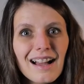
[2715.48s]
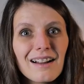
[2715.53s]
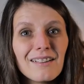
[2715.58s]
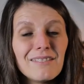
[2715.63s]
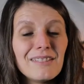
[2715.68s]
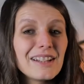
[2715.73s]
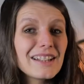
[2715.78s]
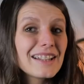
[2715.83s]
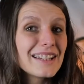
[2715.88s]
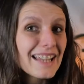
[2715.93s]

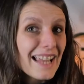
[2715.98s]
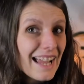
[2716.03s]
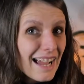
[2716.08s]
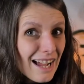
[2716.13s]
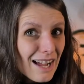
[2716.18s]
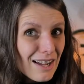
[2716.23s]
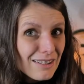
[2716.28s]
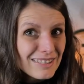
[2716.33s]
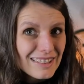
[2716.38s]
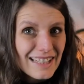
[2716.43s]
we are gonna
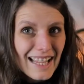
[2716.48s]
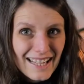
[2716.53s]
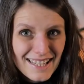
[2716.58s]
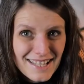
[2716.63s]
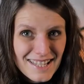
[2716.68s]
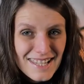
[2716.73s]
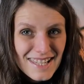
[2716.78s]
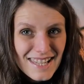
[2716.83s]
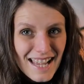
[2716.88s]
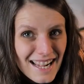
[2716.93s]
have an
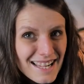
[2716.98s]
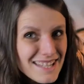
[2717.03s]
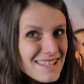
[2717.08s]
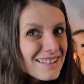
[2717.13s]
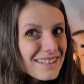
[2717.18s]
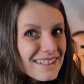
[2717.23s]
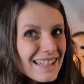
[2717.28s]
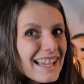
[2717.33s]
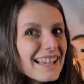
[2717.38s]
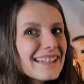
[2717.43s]
exercise
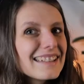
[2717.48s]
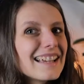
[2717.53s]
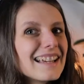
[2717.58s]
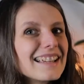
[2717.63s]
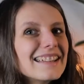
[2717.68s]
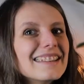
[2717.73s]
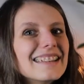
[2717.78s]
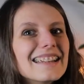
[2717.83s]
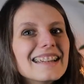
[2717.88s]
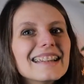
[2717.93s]
on that
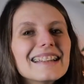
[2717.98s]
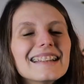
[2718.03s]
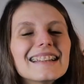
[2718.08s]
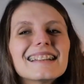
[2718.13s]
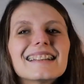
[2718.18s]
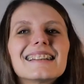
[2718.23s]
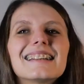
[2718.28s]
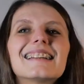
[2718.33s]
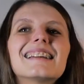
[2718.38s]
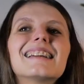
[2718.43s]
I
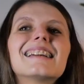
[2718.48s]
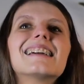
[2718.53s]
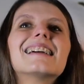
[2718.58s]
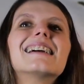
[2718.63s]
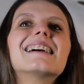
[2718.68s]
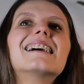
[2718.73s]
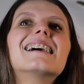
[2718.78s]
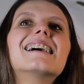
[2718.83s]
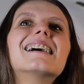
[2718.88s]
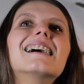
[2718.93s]
think
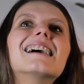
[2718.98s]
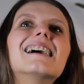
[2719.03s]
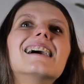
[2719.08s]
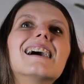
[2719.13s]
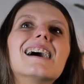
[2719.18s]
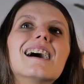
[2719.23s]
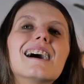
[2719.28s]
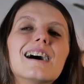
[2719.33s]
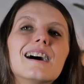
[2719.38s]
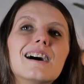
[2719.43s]

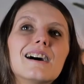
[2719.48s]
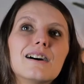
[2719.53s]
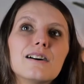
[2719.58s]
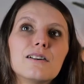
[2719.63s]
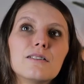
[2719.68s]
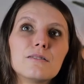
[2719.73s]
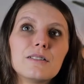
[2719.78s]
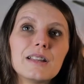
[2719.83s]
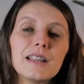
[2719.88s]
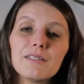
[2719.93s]

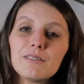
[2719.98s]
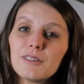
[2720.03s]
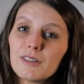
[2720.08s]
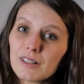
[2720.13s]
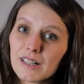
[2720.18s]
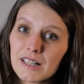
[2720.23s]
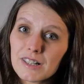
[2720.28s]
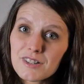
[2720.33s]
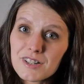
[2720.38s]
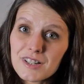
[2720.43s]
um, if
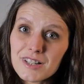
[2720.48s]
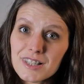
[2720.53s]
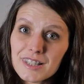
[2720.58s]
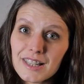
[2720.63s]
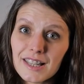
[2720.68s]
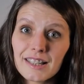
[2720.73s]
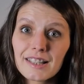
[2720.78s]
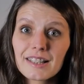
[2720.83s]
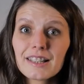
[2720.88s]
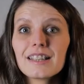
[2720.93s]
you're
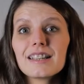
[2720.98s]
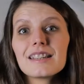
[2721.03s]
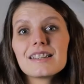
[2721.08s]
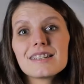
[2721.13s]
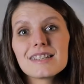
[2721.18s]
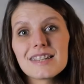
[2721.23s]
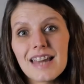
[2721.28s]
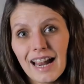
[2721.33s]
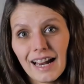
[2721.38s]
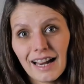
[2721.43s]
interested
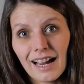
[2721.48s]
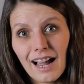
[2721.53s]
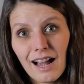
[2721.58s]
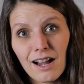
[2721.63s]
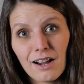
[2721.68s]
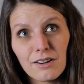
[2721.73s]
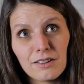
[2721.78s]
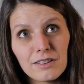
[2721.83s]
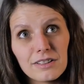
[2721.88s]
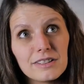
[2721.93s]
check
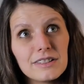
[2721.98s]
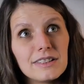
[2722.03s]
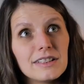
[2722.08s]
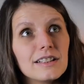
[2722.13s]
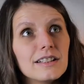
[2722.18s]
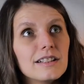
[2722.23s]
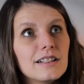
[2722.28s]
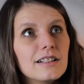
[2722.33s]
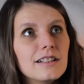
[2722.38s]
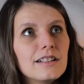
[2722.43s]
out
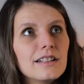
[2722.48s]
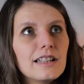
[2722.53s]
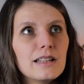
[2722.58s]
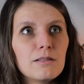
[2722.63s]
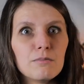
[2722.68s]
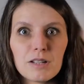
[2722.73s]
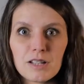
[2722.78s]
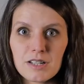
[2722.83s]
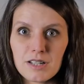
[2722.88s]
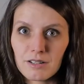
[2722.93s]
the
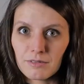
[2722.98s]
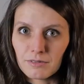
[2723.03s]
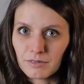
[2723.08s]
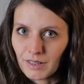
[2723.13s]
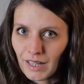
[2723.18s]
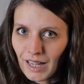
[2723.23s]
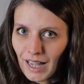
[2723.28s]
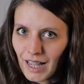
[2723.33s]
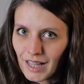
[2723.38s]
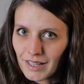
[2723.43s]
Image of
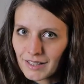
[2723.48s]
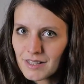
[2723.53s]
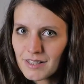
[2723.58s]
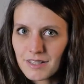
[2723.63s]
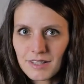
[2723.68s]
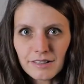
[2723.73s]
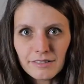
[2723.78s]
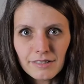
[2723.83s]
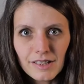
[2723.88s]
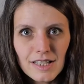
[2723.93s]
God
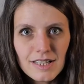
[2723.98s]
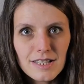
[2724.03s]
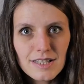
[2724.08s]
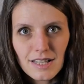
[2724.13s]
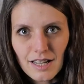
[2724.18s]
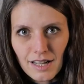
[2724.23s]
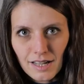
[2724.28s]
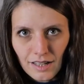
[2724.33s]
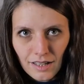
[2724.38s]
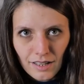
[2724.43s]
series.
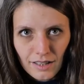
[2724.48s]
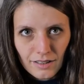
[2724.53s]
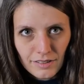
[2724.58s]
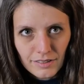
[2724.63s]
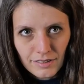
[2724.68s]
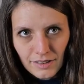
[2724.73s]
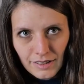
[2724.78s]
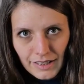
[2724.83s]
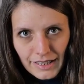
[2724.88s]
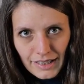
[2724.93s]
Uh,
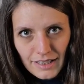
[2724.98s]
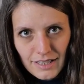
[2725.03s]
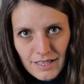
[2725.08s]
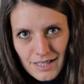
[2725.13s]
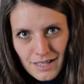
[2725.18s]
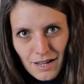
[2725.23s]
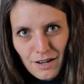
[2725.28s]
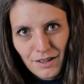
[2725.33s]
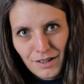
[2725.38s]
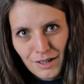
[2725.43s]
the
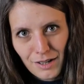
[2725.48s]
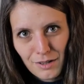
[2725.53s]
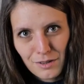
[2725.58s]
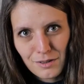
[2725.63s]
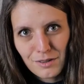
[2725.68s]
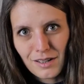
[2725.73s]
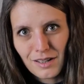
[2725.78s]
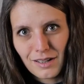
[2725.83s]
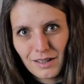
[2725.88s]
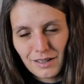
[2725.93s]
links
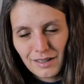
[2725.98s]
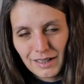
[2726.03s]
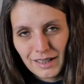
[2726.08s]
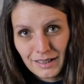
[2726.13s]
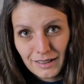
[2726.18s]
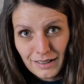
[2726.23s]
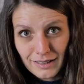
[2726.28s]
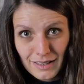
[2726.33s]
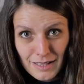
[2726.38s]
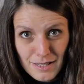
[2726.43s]
are uh,
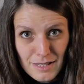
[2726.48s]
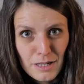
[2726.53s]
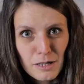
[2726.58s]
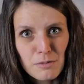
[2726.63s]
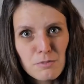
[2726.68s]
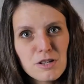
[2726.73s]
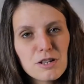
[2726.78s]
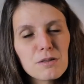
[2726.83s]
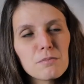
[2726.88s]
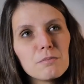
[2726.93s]
in the
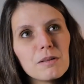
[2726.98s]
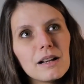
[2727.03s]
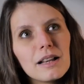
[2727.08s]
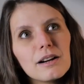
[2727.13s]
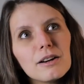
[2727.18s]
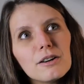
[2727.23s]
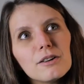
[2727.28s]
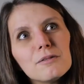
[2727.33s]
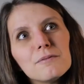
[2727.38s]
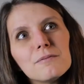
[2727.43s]
description
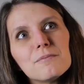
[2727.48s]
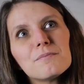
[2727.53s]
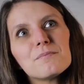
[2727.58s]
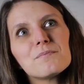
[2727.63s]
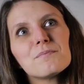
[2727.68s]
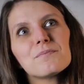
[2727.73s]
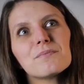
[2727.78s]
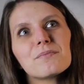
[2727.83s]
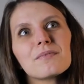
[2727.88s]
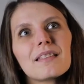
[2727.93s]
below.
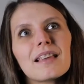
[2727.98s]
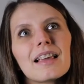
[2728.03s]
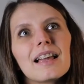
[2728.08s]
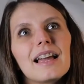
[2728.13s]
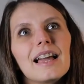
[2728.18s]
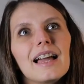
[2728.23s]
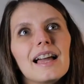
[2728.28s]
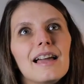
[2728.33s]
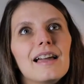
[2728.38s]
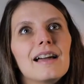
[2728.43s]

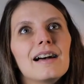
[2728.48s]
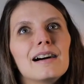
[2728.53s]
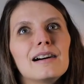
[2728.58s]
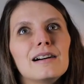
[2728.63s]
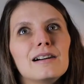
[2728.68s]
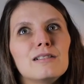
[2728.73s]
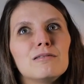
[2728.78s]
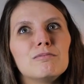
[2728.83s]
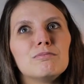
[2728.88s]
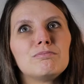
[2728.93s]

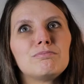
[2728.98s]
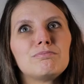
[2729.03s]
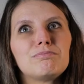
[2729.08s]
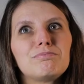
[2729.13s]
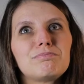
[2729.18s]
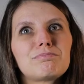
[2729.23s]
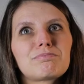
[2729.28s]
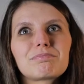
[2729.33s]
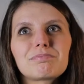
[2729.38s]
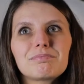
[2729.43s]
Um,
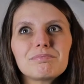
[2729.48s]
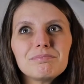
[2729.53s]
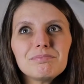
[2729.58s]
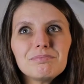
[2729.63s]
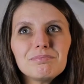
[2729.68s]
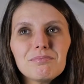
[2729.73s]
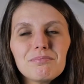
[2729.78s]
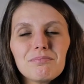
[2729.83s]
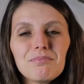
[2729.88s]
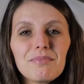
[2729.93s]

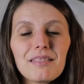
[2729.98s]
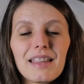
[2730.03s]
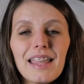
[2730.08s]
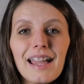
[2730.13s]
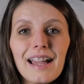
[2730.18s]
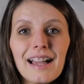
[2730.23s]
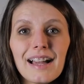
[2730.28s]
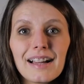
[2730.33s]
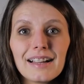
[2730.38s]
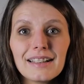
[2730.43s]

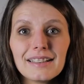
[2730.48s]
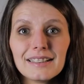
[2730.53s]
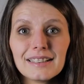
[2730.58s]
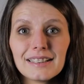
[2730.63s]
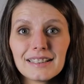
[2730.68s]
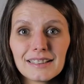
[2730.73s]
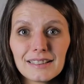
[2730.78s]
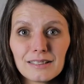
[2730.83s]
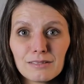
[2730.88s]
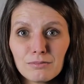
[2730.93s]
and
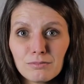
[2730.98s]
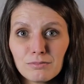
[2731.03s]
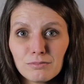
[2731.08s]
uh,